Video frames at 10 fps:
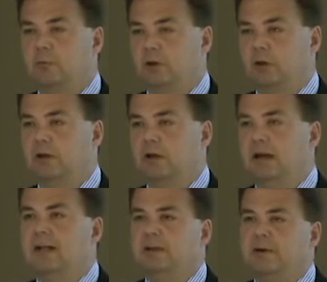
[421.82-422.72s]
point
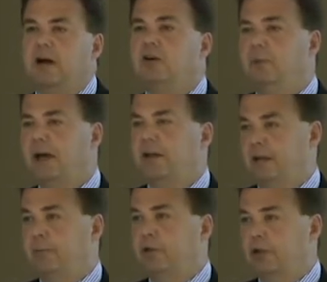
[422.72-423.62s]
to file a
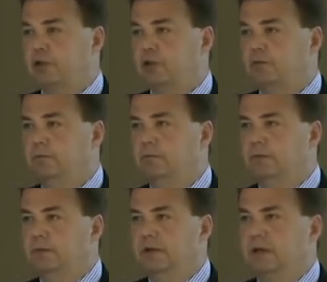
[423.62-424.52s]
patent application.
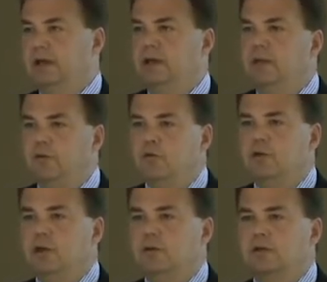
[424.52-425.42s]
If you
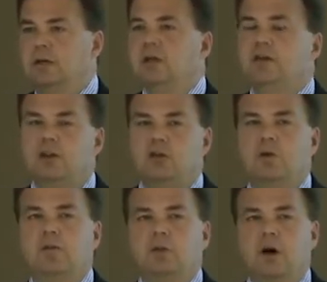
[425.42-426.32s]
don't, then you
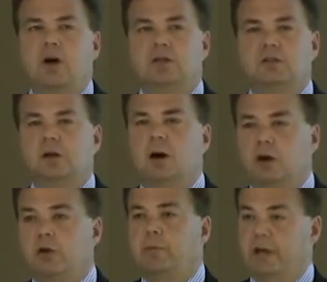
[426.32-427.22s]
have lost
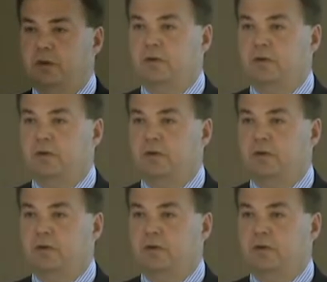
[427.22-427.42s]
all your patent